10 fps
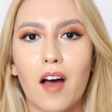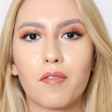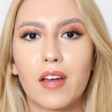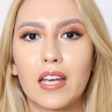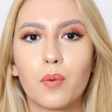
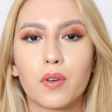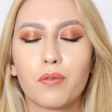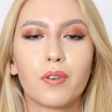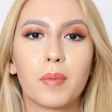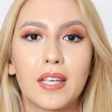have anyone
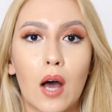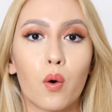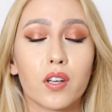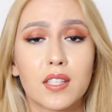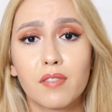filming
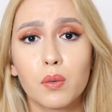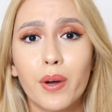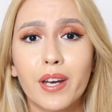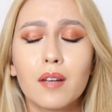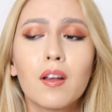our civil
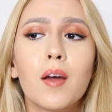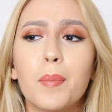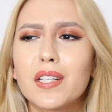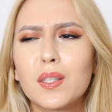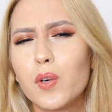wedding
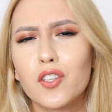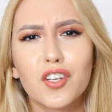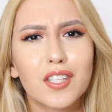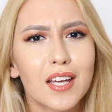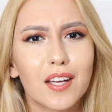because it was
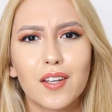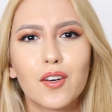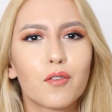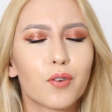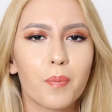just like, you
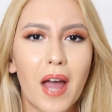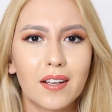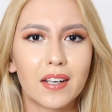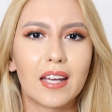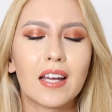know,
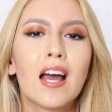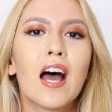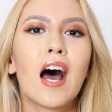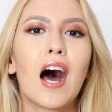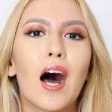formality.
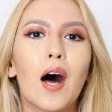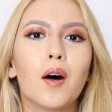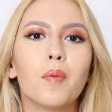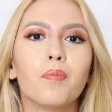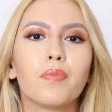
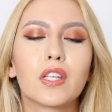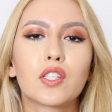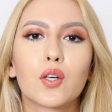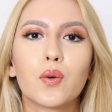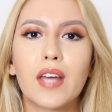Um,
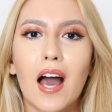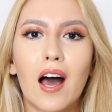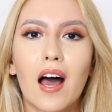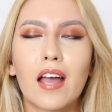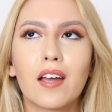so
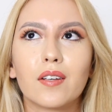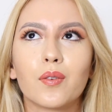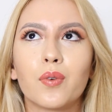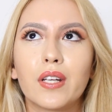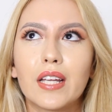yeah, I
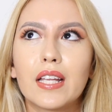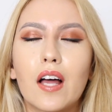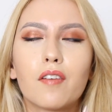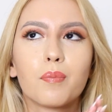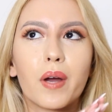really
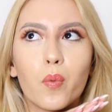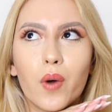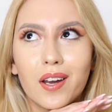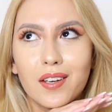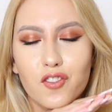loved my
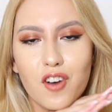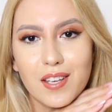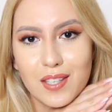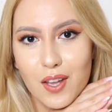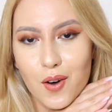wedding
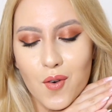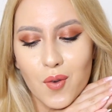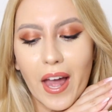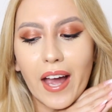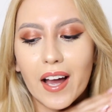dress though,
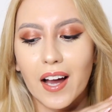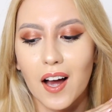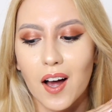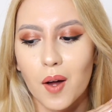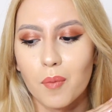like
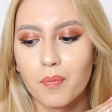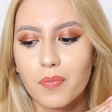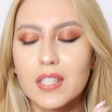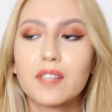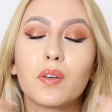um,
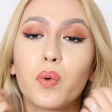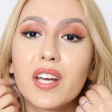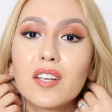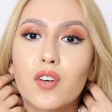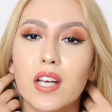civil
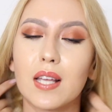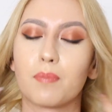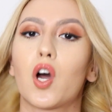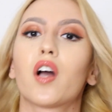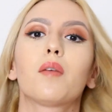wedding dress.
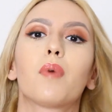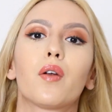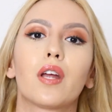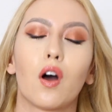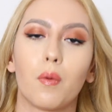I'm talking
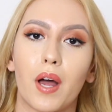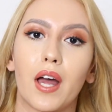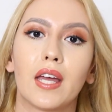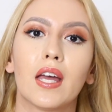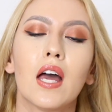about it on
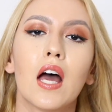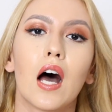my